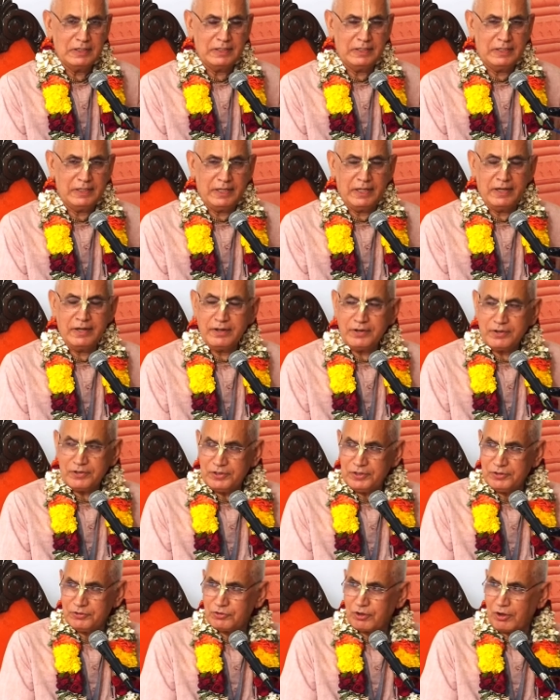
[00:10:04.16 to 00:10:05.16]
the
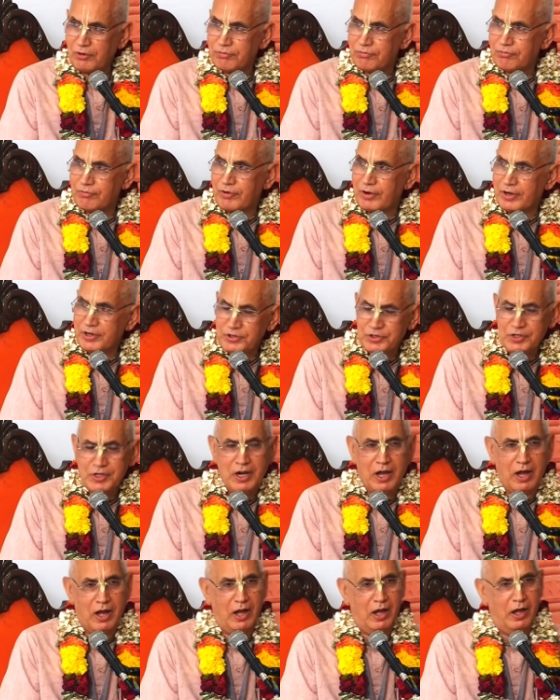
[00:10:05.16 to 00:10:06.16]
energies of
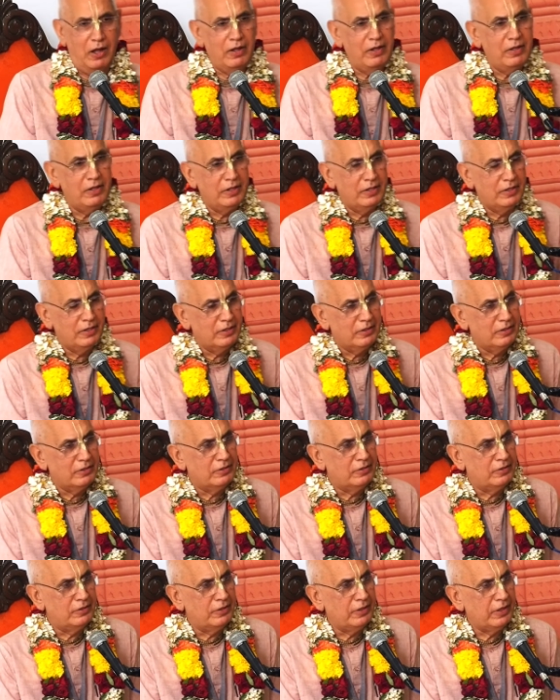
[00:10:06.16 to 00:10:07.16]
Krishna,
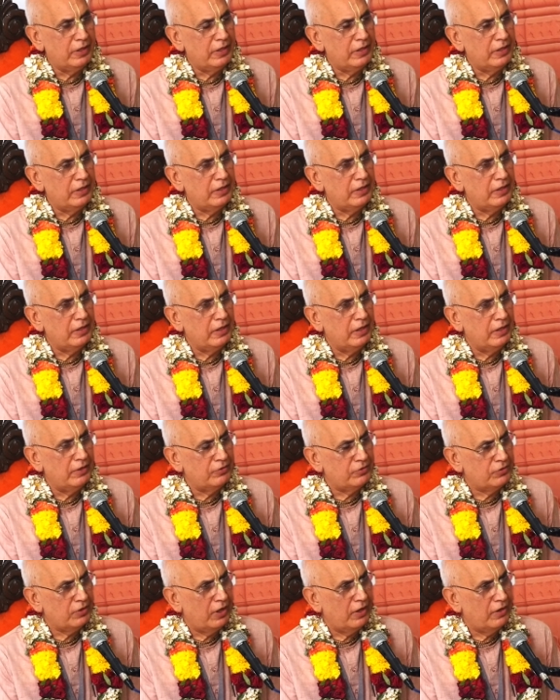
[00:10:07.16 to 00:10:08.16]

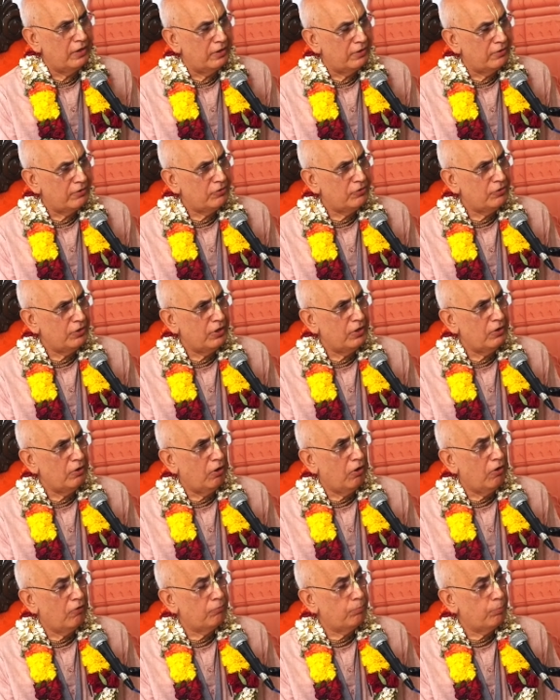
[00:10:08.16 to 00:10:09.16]
his energy
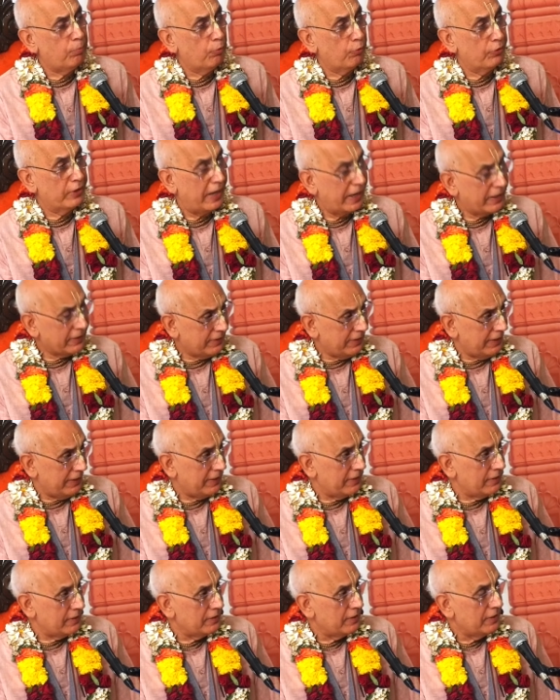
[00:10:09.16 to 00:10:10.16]
of
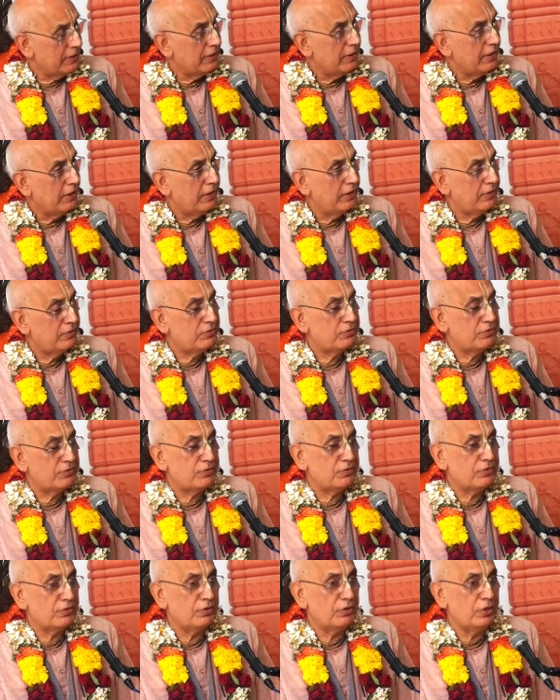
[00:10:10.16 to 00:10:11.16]
protecting
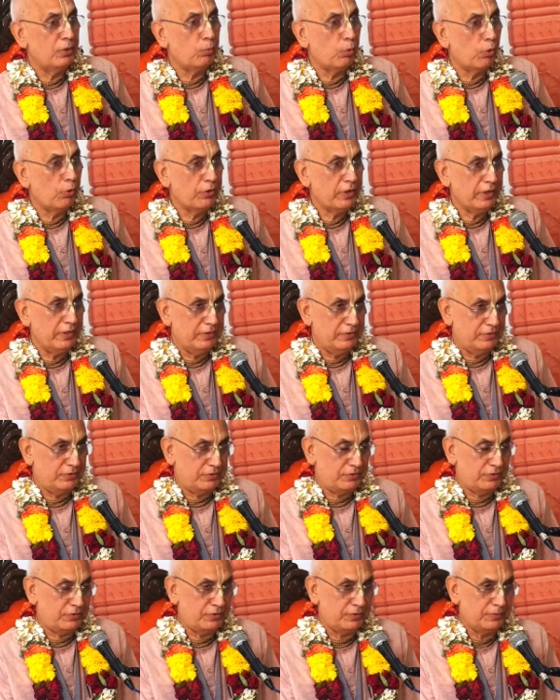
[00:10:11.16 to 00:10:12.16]
his
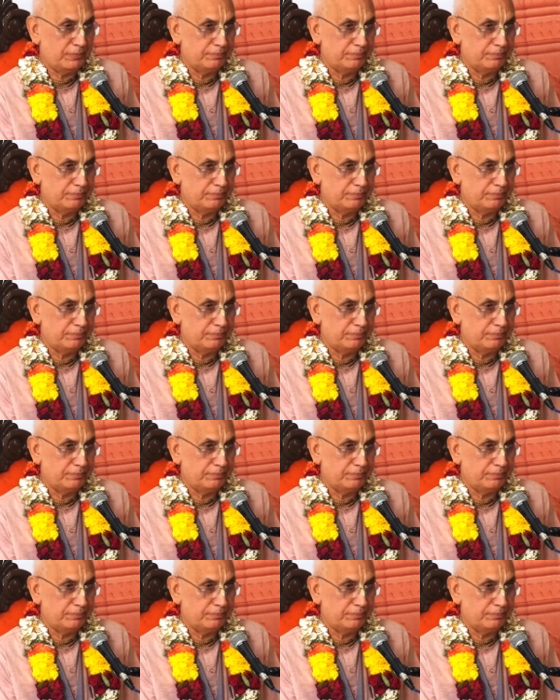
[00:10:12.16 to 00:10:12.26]
devotees